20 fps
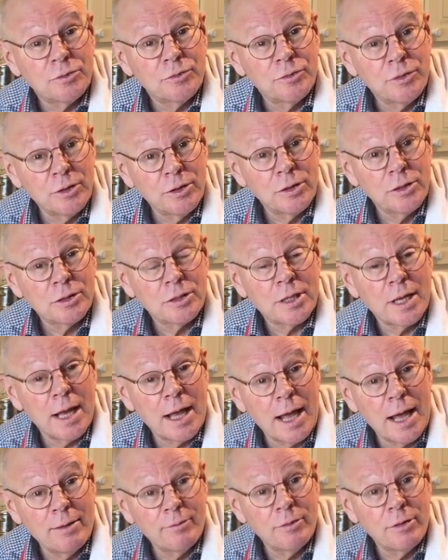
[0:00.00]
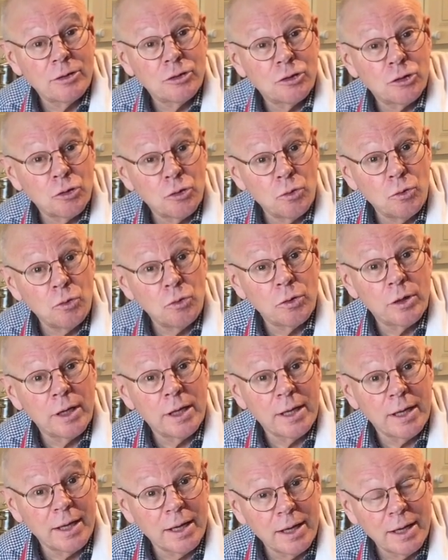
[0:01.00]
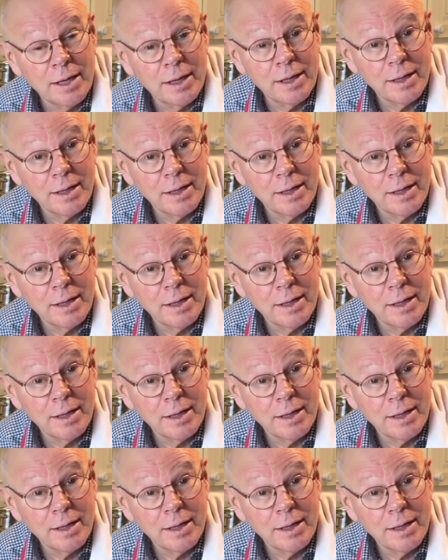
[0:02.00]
first ever talkie